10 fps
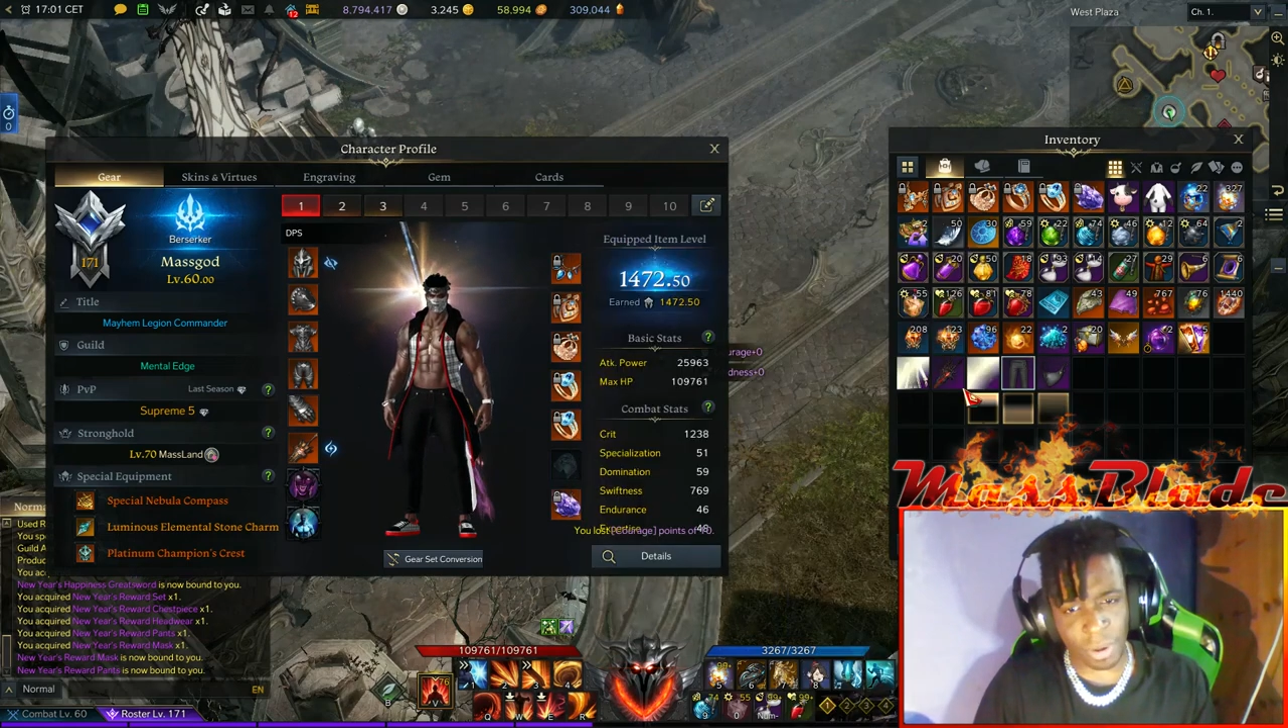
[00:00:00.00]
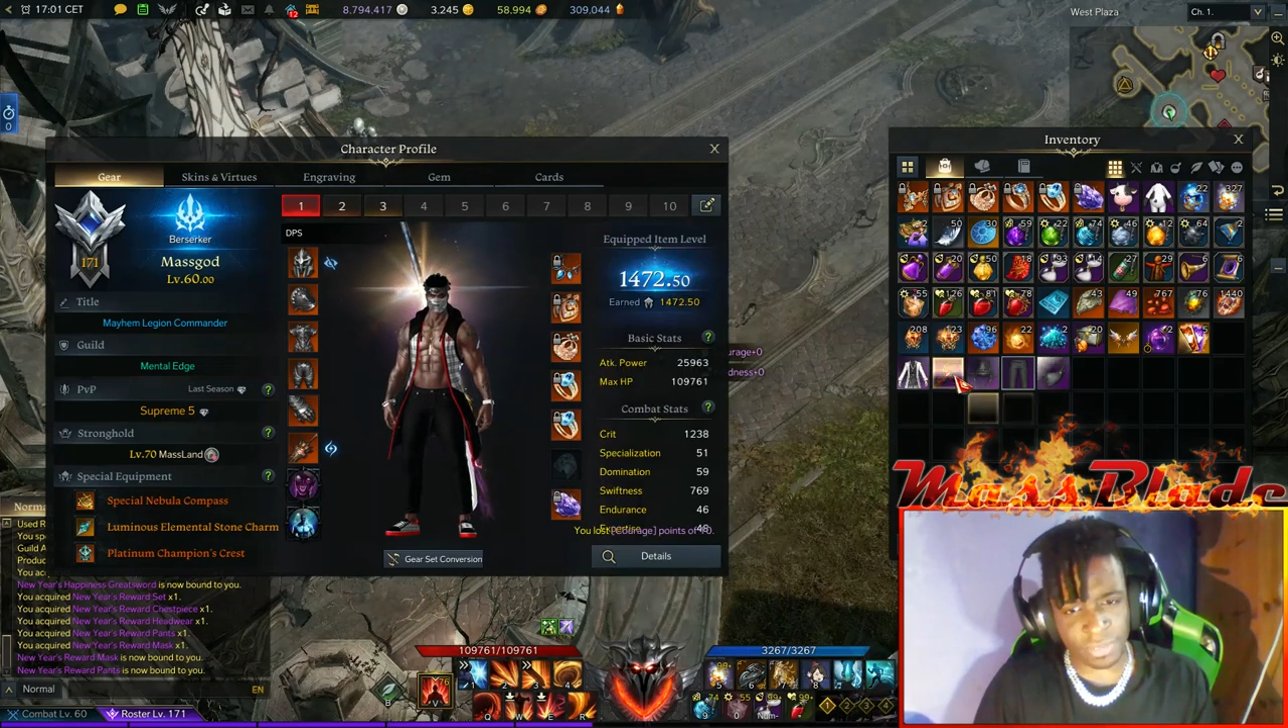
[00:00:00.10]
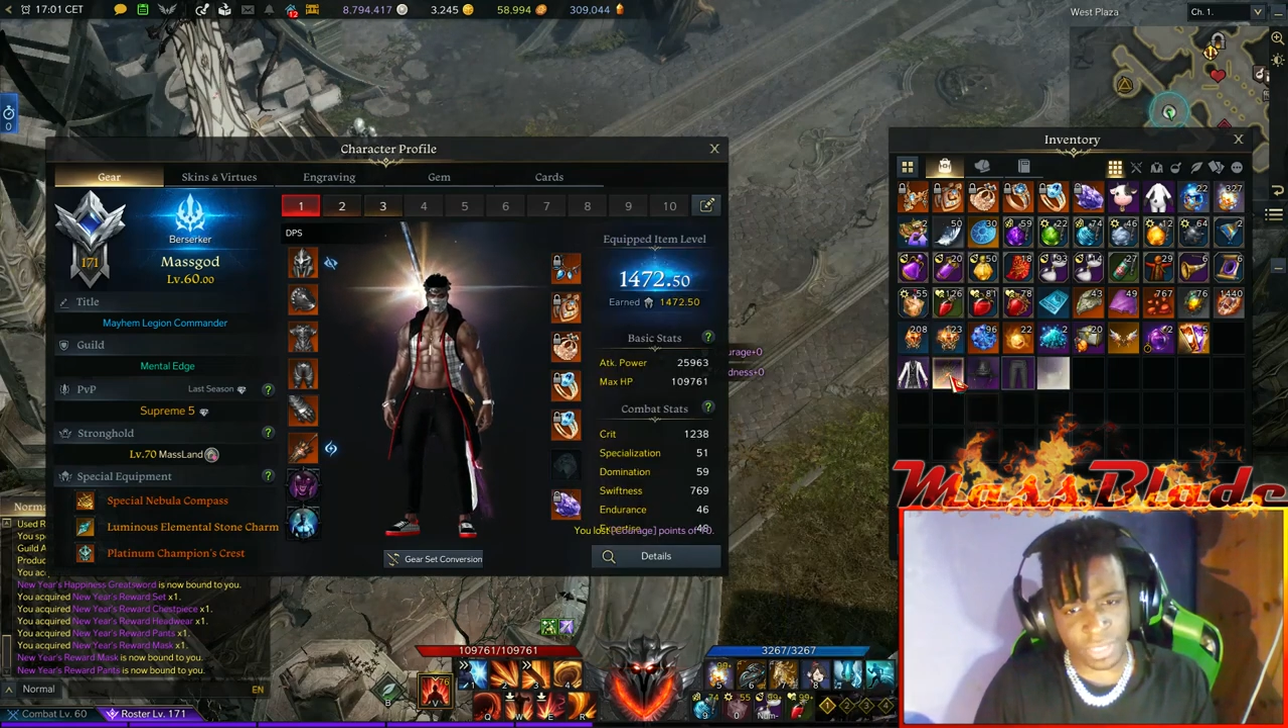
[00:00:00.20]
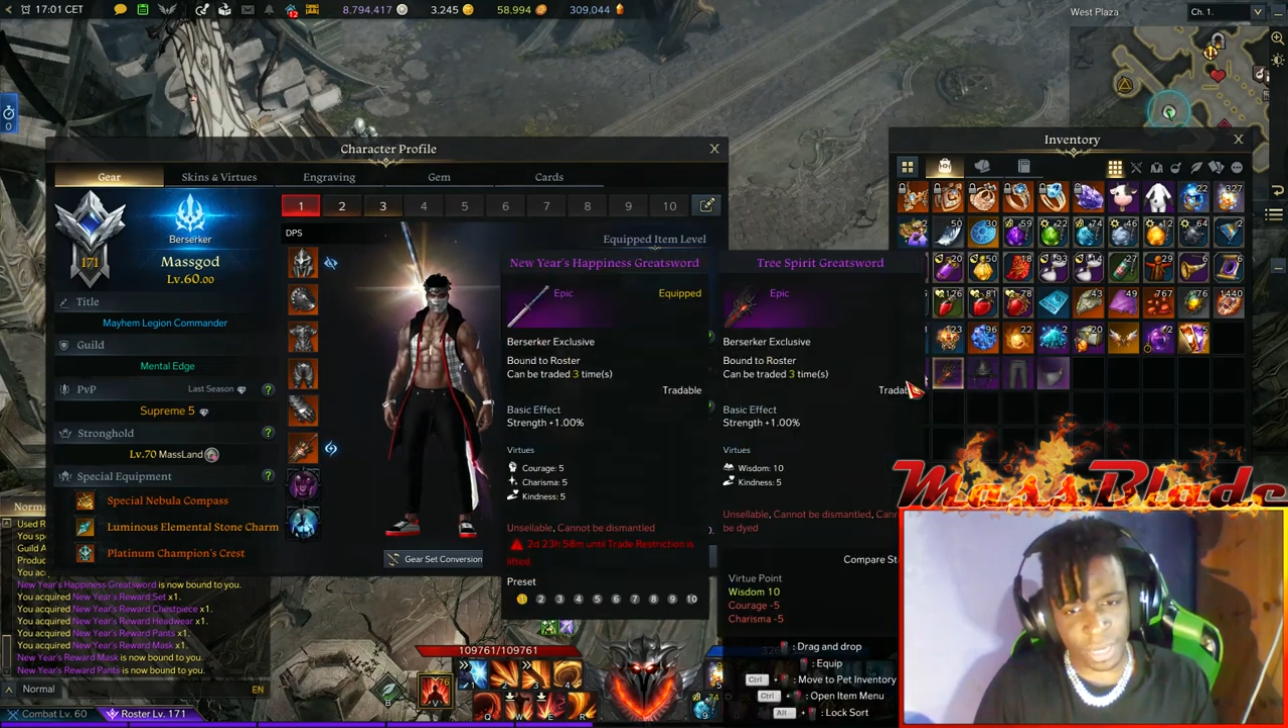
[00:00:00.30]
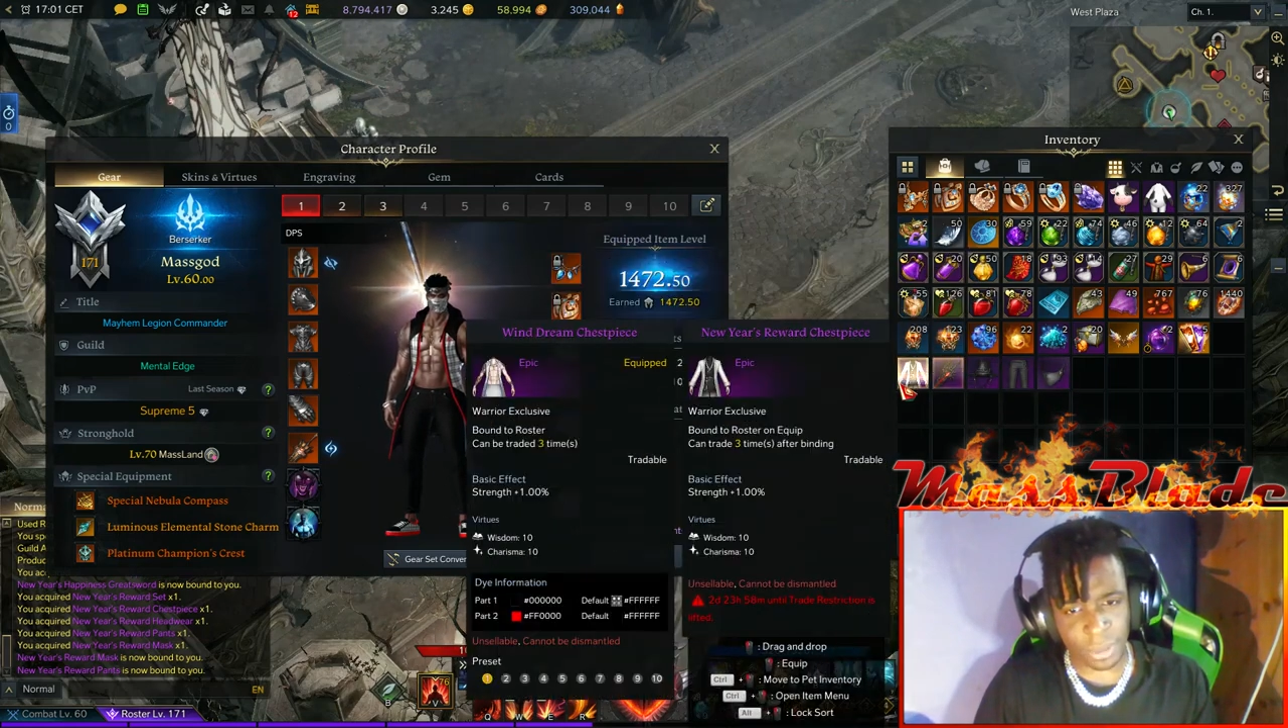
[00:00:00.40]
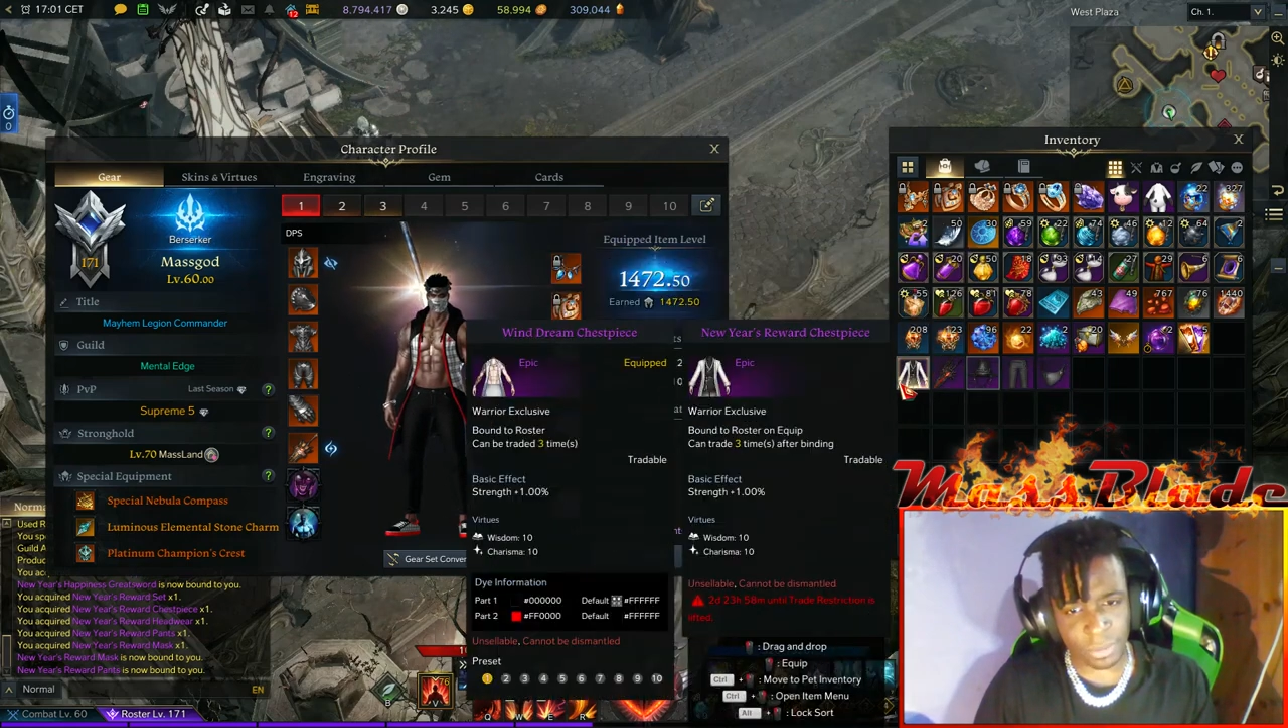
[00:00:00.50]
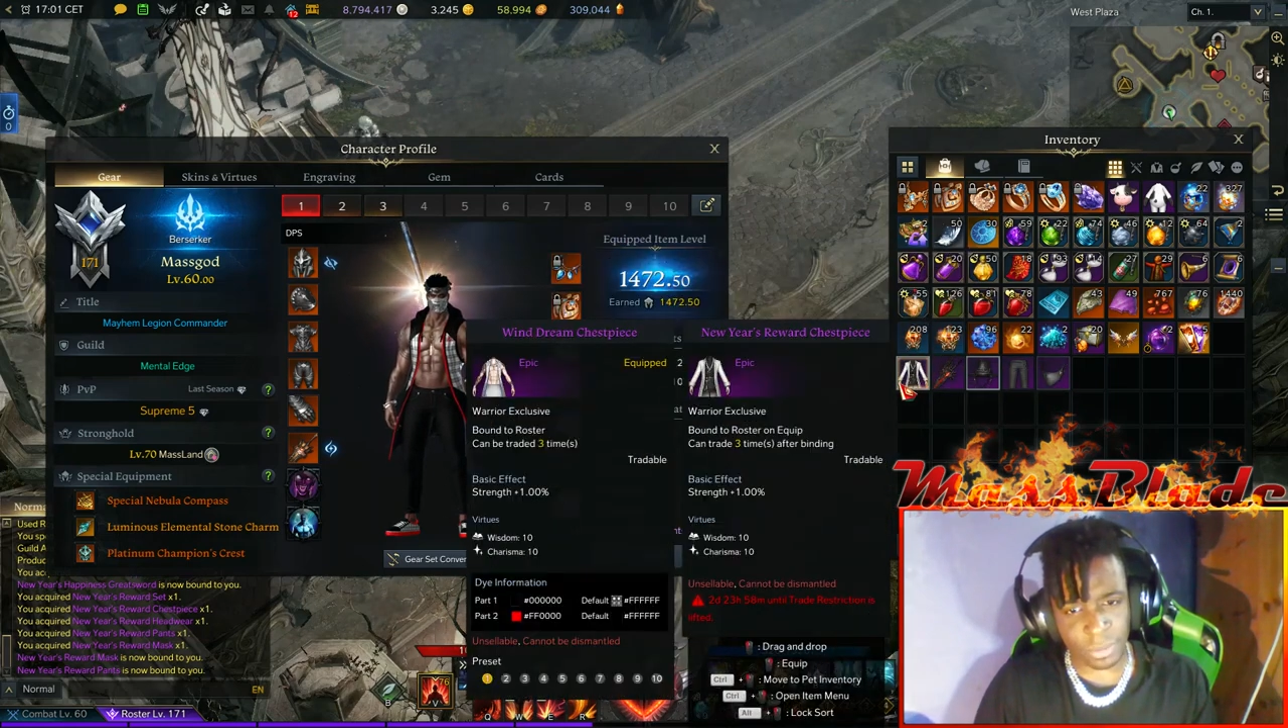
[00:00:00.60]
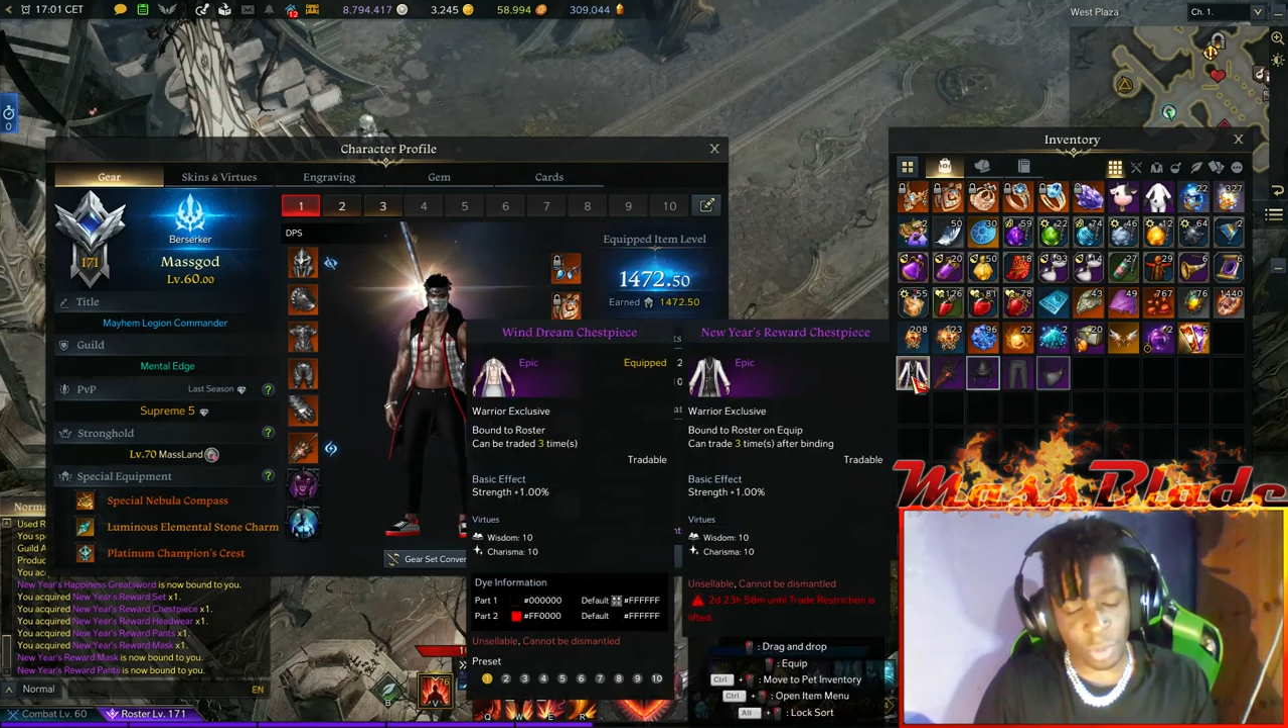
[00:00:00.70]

months now,